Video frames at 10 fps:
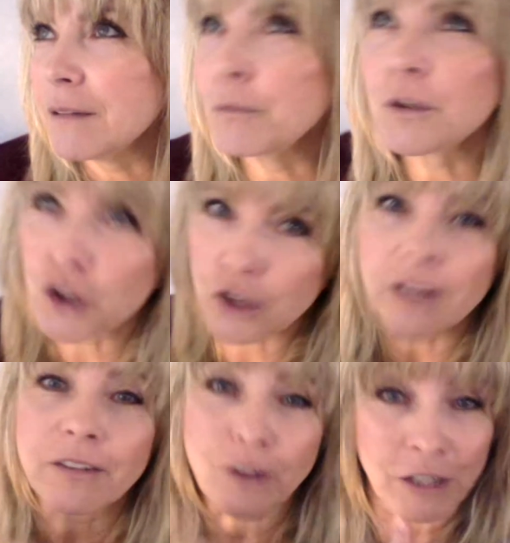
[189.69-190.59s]
which
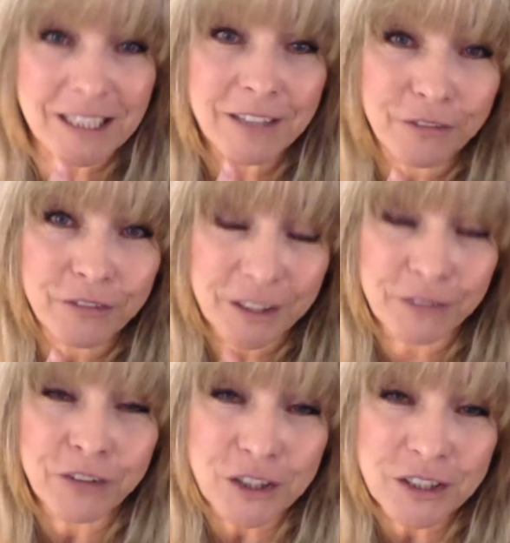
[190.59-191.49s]
is on a
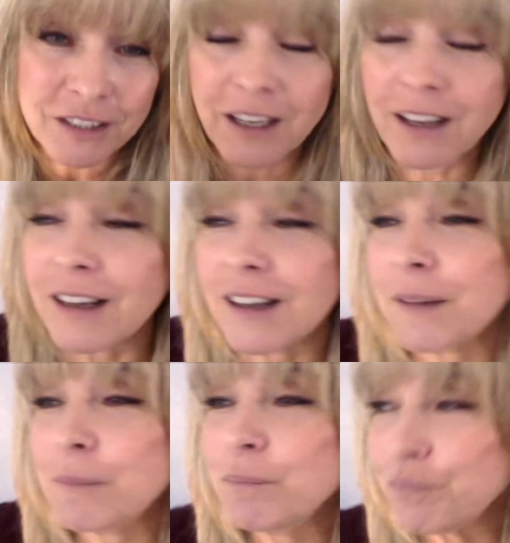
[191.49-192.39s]
different.
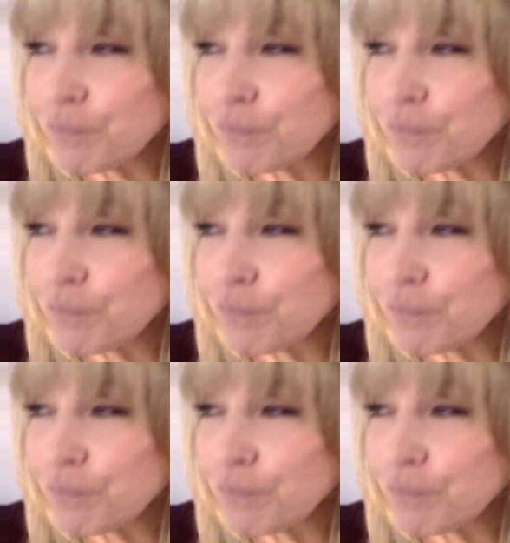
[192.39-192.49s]
Um,